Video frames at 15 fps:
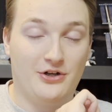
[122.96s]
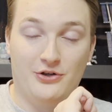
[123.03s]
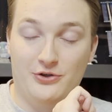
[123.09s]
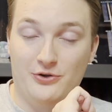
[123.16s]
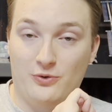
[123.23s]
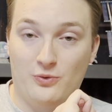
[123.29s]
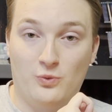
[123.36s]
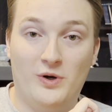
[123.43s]

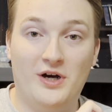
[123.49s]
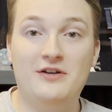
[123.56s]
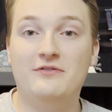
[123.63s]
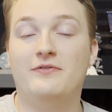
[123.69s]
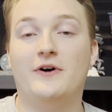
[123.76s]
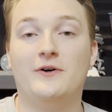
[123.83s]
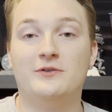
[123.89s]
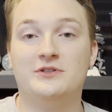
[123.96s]
your one
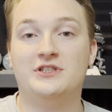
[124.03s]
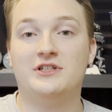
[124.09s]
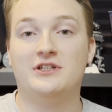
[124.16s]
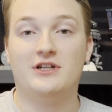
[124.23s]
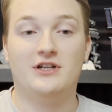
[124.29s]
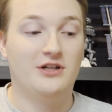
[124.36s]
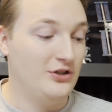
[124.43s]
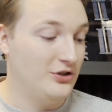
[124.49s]
vote
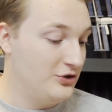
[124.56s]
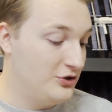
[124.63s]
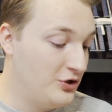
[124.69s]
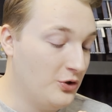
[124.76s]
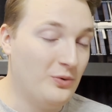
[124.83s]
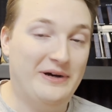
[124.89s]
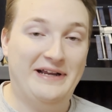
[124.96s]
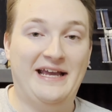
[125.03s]

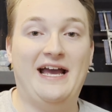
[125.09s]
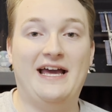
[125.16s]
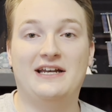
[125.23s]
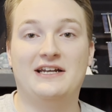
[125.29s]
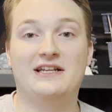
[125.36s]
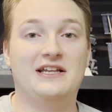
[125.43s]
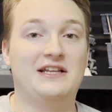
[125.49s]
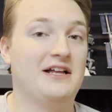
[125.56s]
to a
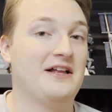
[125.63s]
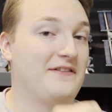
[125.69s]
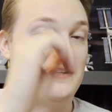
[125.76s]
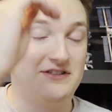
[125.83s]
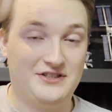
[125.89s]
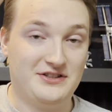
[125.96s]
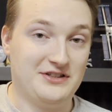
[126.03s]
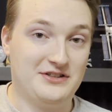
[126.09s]
candidate
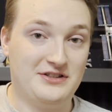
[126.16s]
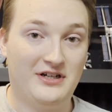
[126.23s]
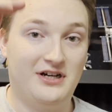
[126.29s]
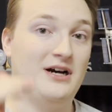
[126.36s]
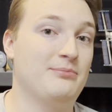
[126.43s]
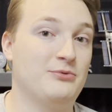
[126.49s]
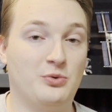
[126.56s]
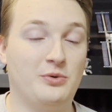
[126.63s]
that's in the
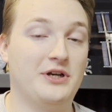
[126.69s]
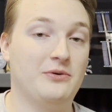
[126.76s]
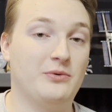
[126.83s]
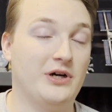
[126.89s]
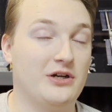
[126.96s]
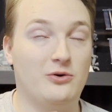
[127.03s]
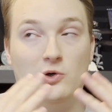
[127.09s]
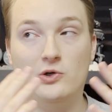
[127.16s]
top
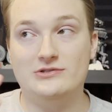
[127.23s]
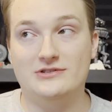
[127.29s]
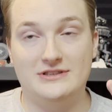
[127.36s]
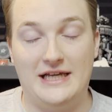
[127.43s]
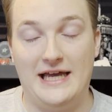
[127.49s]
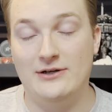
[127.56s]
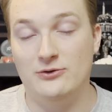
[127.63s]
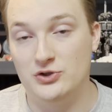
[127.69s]
21 or
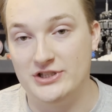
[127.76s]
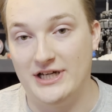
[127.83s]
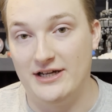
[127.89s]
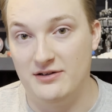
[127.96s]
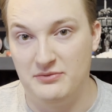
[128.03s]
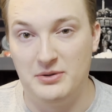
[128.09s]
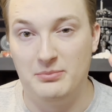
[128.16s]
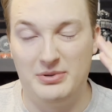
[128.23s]
outside
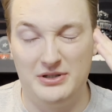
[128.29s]
of it,